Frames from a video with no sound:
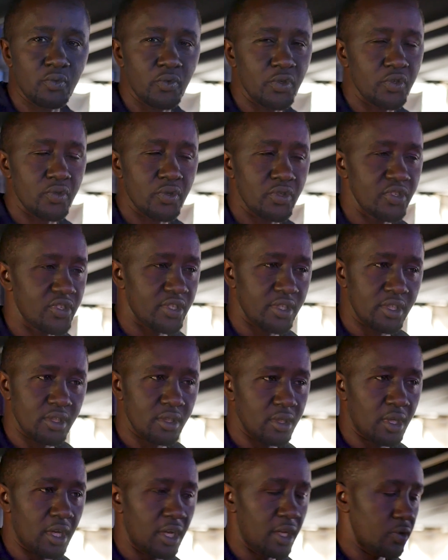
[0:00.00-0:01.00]
which was
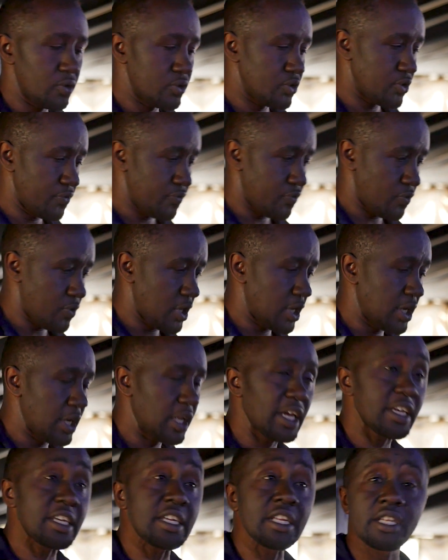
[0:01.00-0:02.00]
a lot of work.
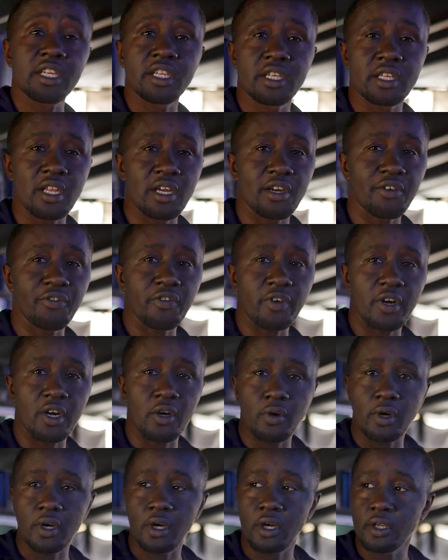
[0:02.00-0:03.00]
Luckily enough,
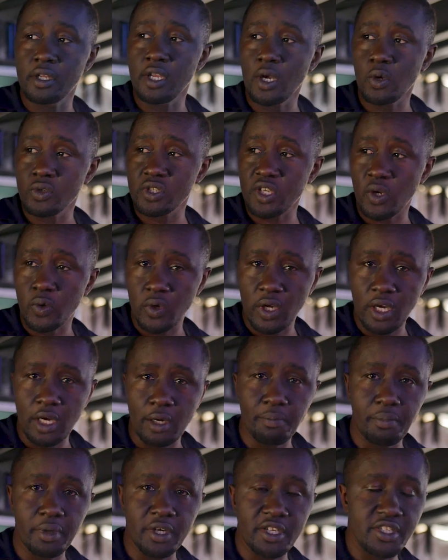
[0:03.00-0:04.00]
our downtown
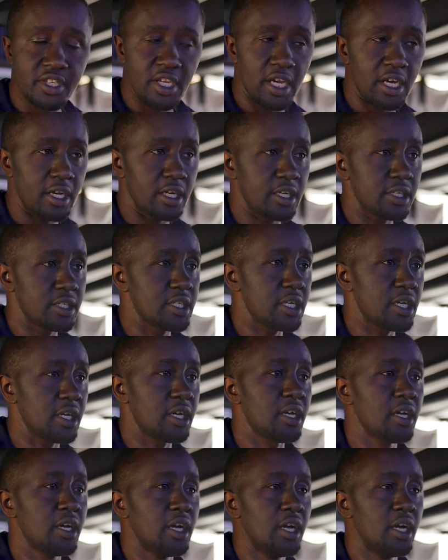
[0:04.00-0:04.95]
campus had a